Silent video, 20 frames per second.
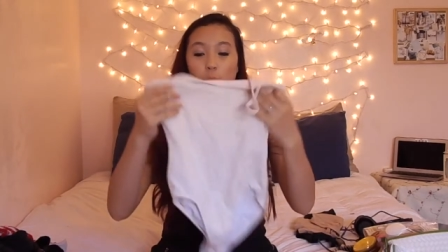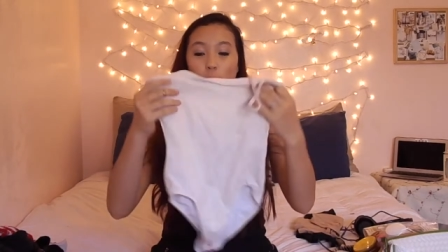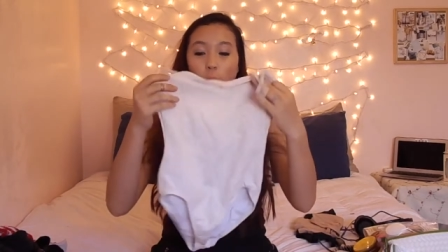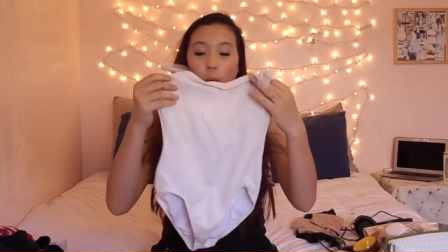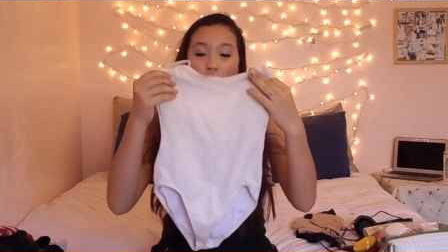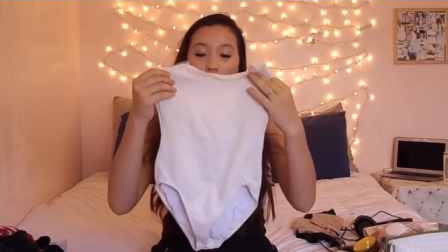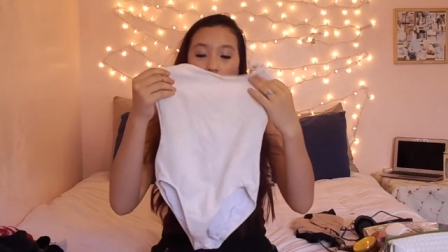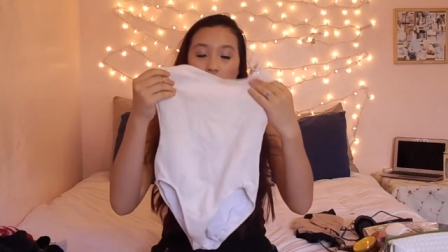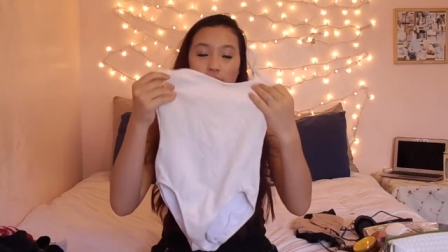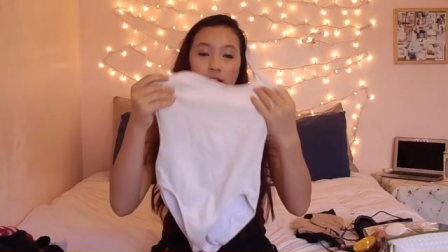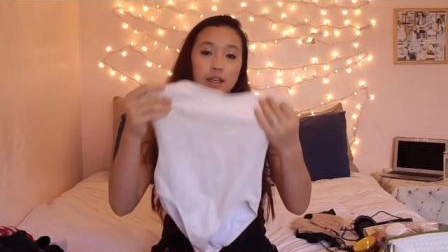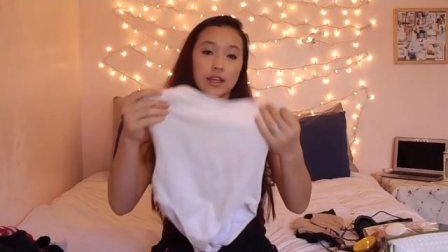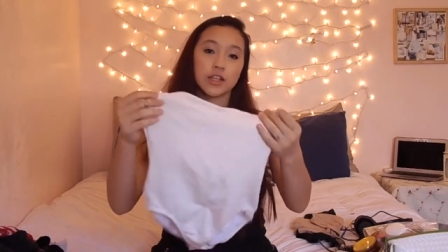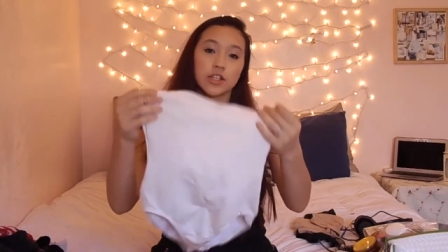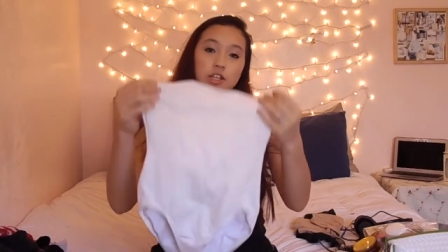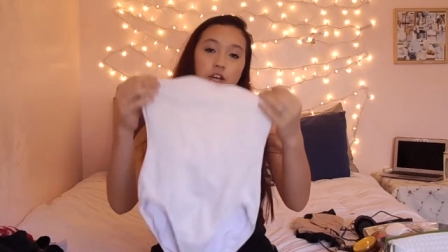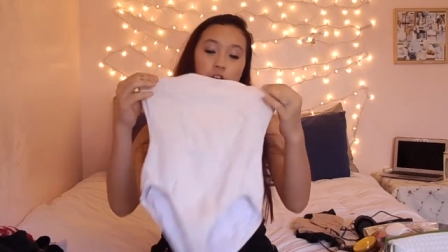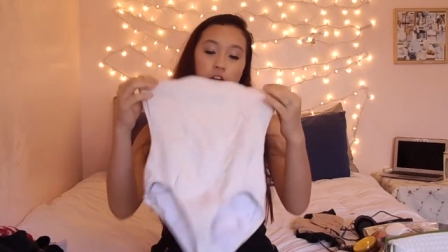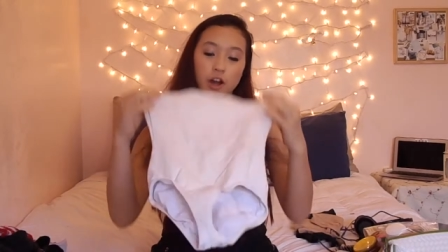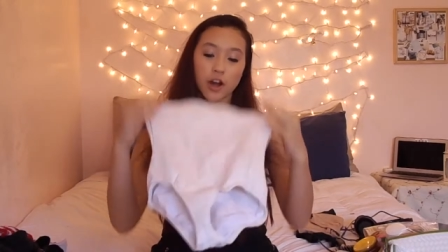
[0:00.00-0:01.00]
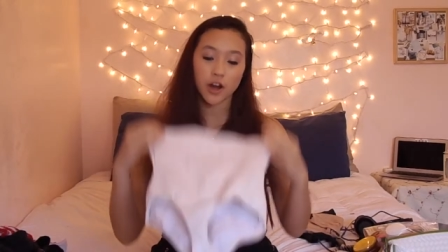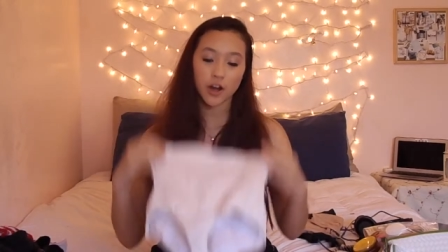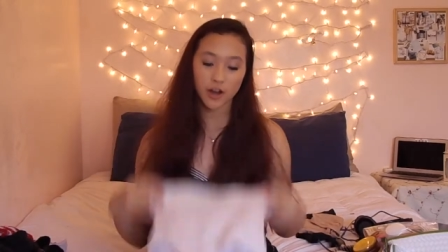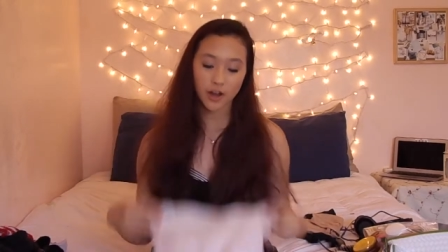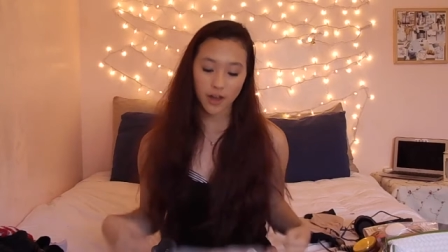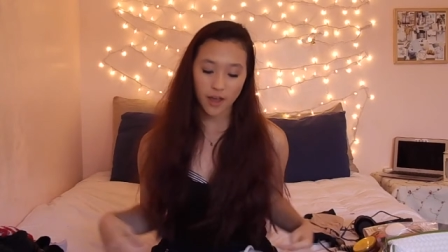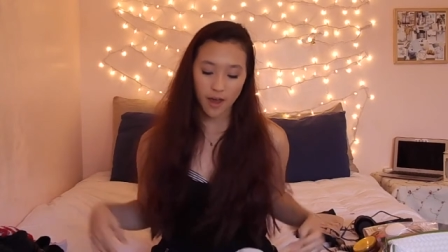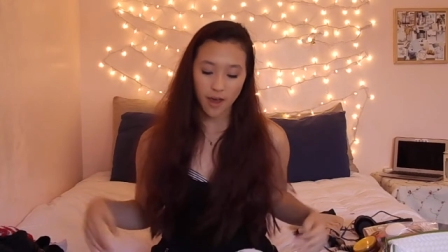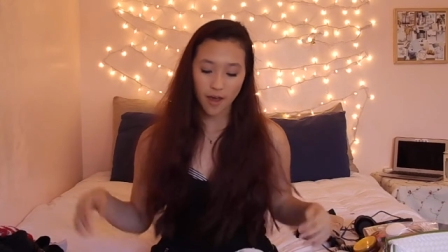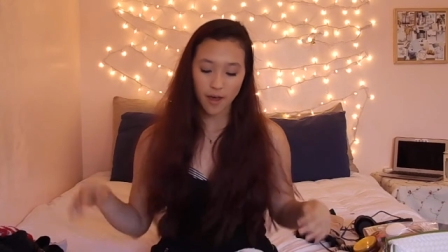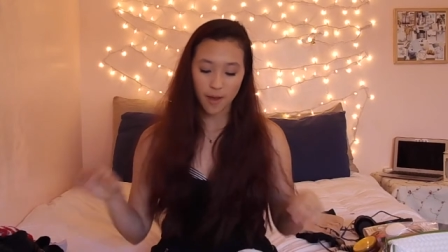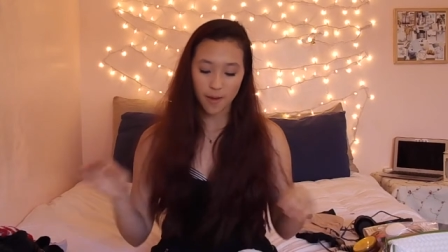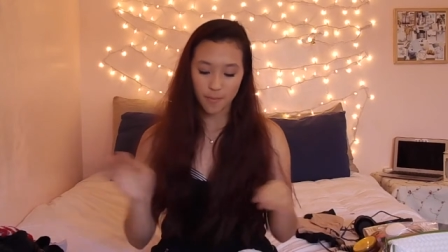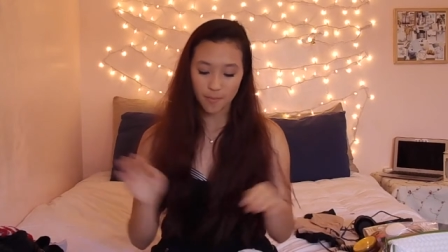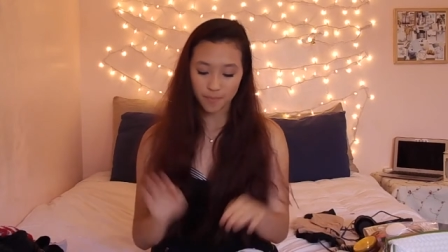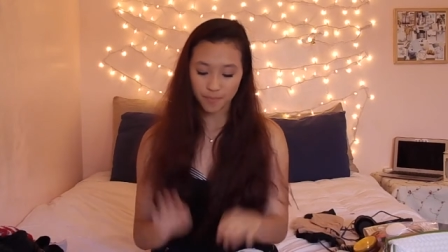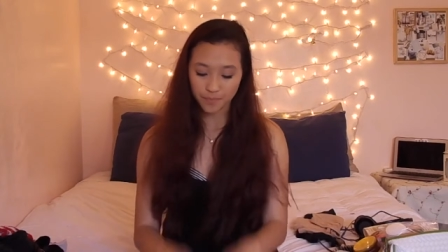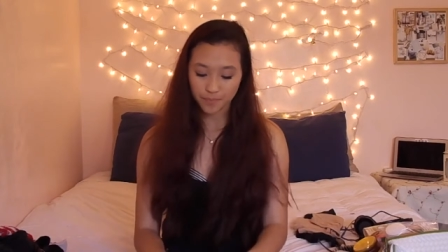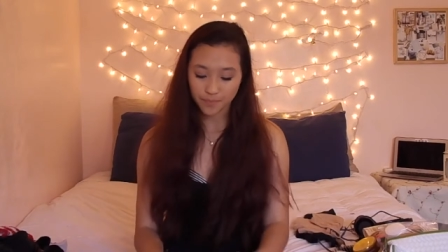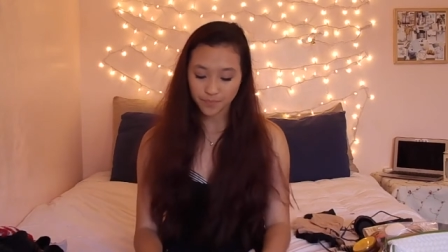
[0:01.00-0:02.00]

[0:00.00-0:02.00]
white leotard. Um,